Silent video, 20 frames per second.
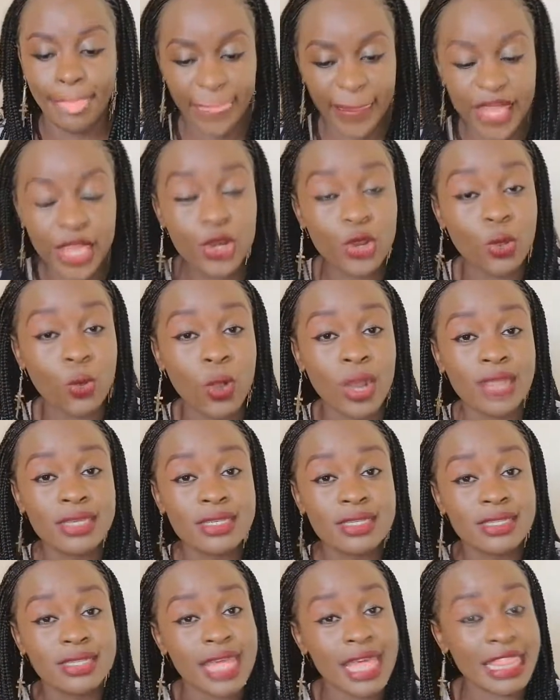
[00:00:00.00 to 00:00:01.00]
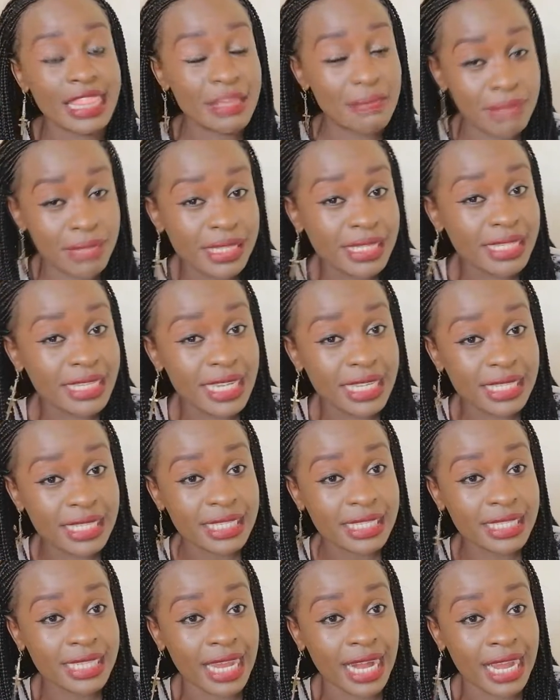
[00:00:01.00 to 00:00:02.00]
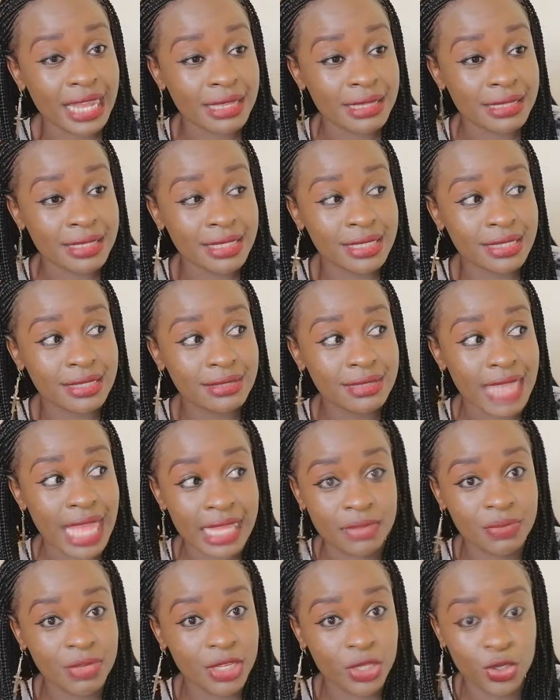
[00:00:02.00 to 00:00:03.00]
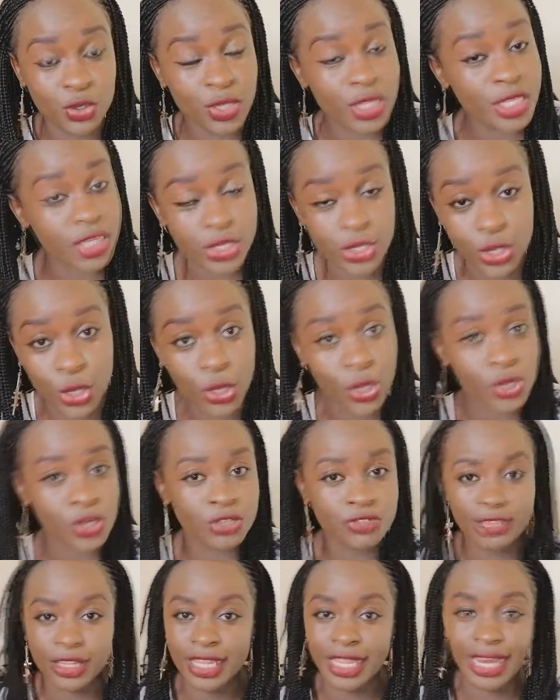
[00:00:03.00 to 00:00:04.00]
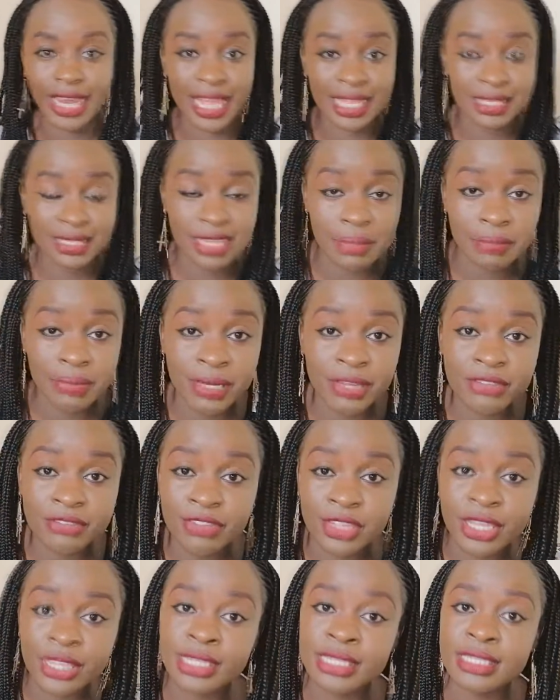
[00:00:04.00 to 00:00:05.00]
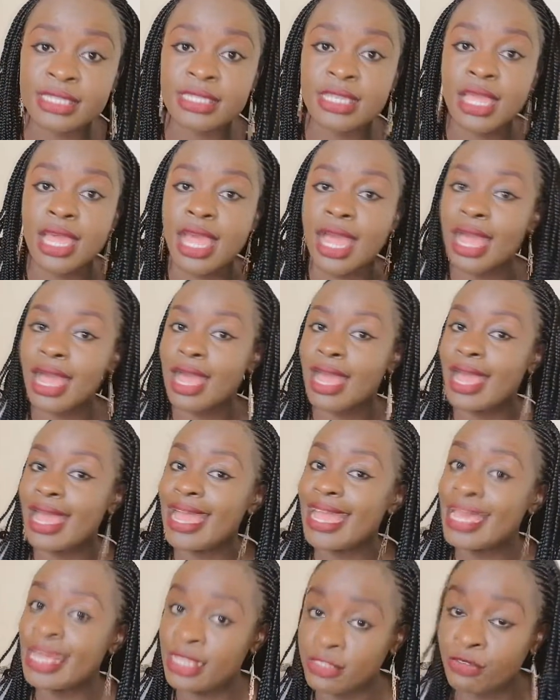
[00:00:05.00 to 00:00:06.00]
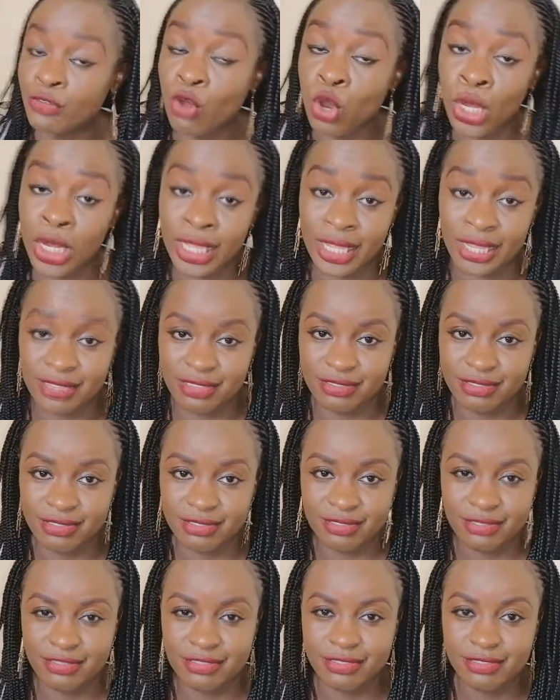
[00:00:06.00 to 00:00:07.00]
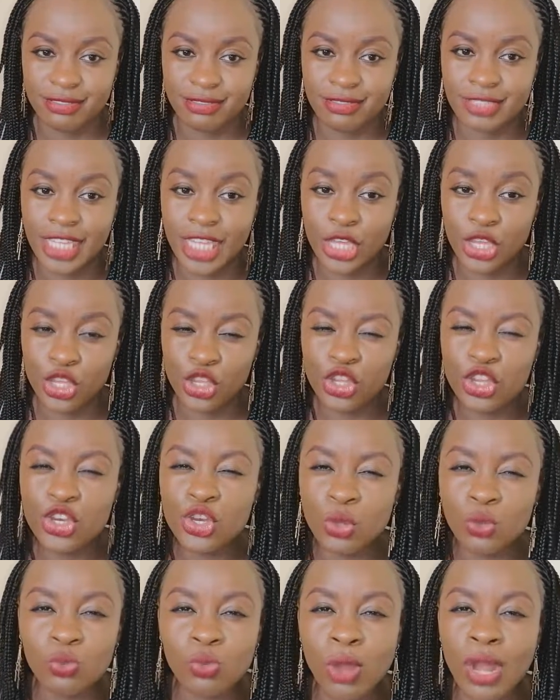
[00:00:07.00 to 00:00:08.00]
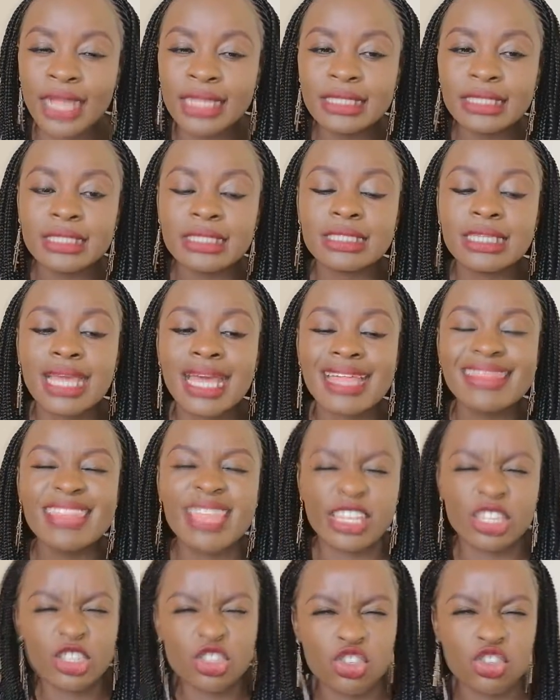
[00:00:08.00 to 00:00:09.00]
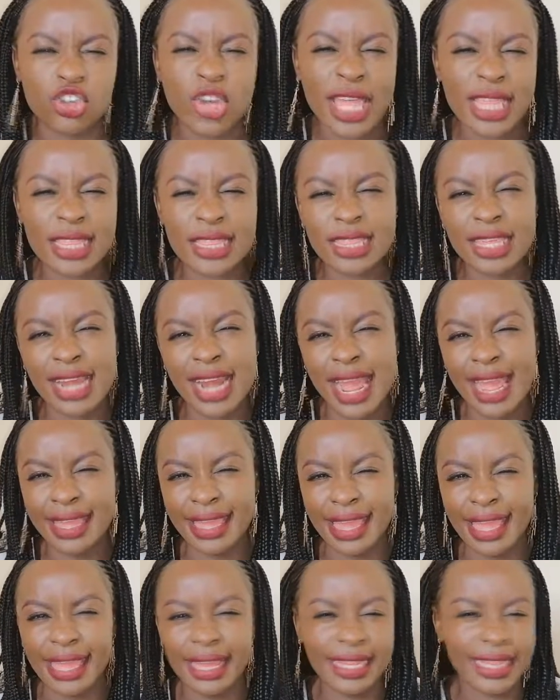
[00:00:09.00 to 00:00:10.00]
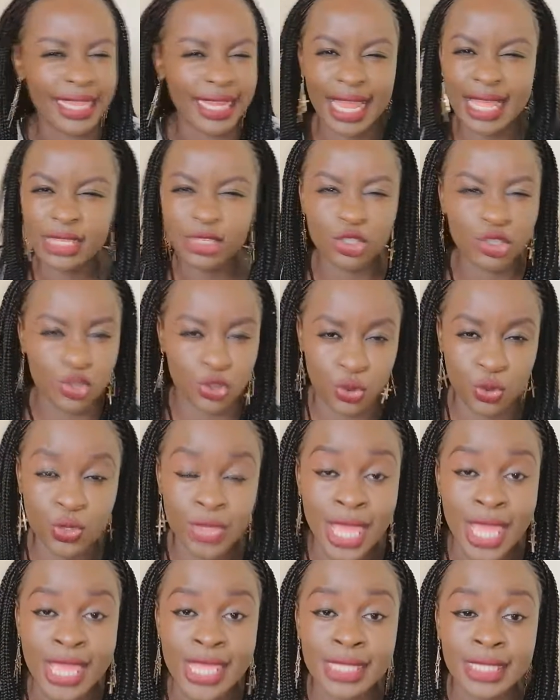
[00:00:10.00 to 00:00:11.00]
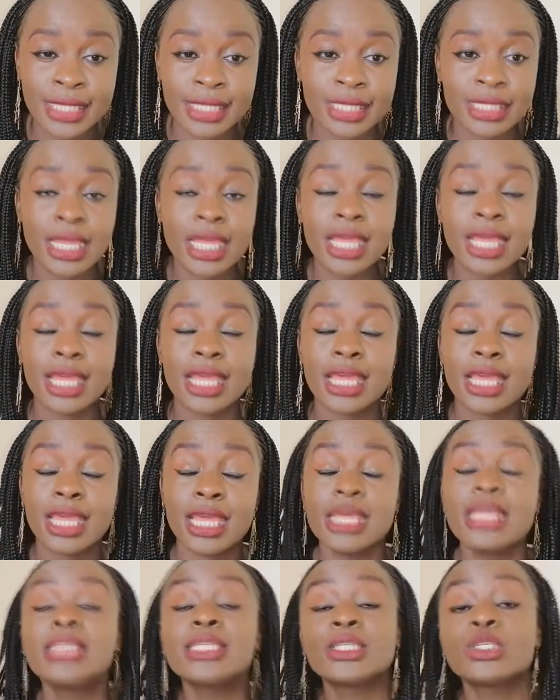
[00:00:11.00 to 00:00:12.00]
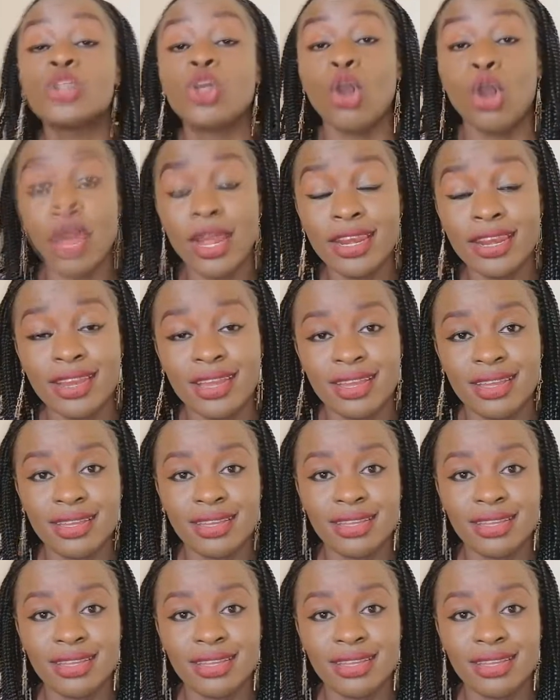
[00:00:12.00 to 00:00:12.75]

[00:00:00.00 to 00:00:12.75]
You know what, the business that has been doing so good for the last couple of years is falling. You know what, the strength that I had the last 2 days is gone.